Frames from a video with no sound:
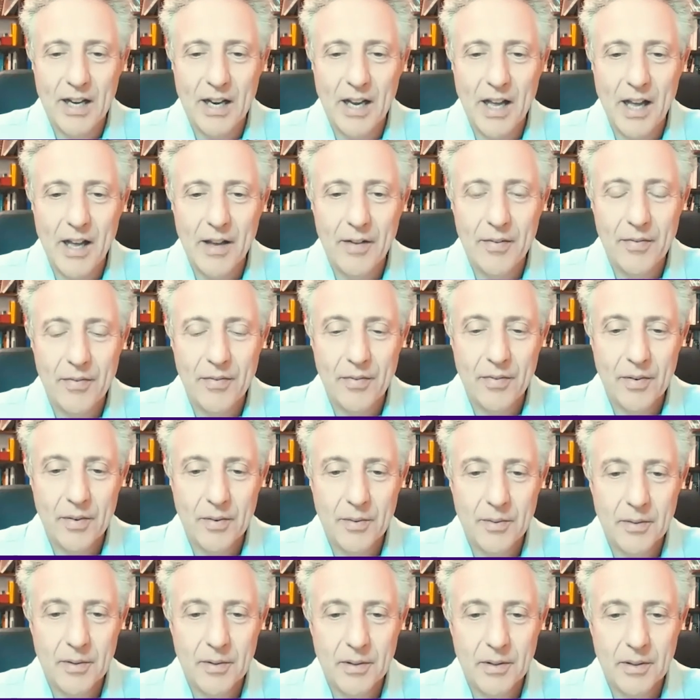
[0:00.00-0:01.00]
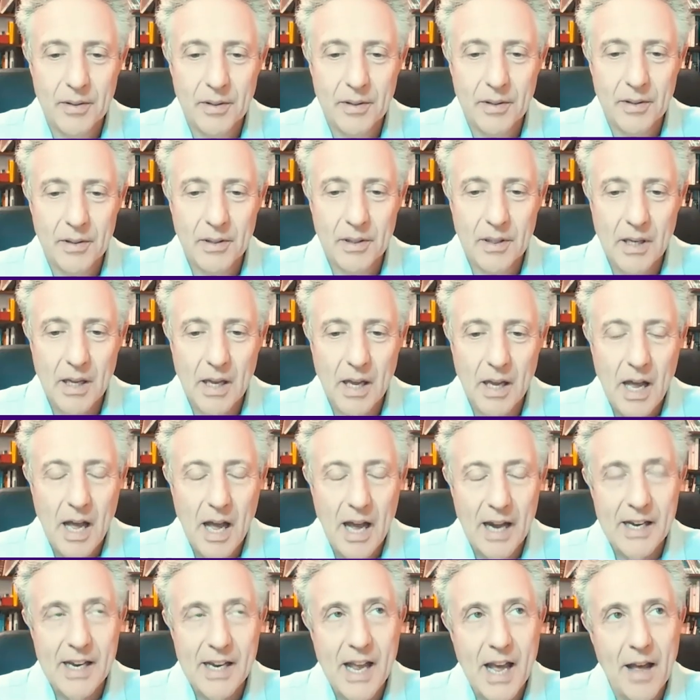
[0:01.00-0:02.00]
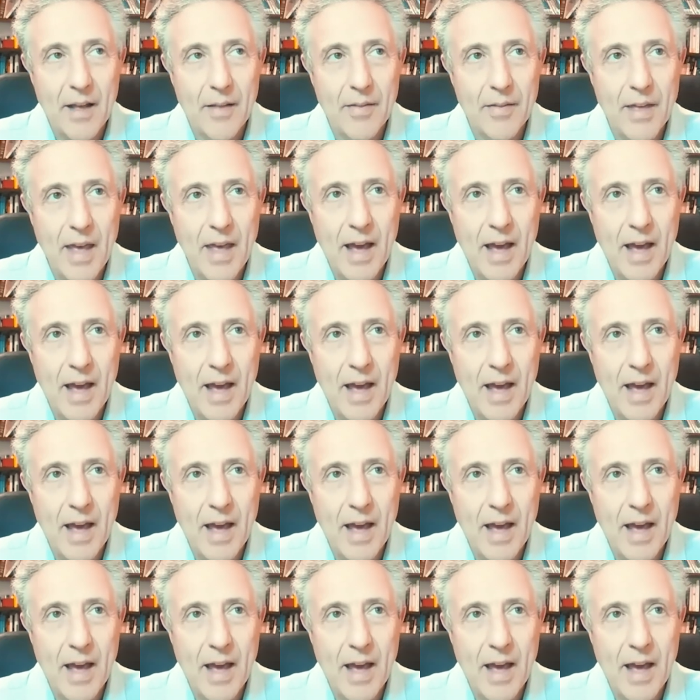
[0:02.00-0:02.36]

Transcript: life. And yet the